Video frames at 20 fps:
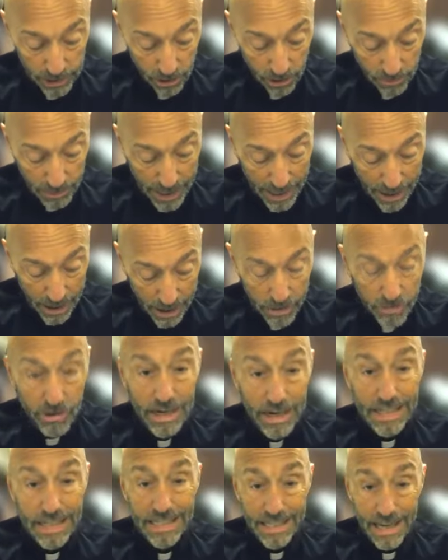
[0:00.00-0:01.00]
There'll be
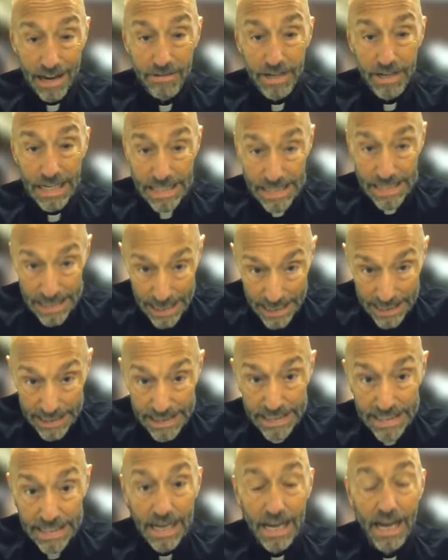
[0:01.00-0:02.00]

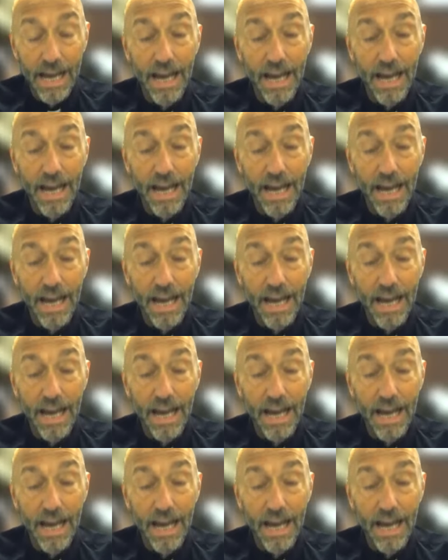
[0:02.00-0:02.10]
176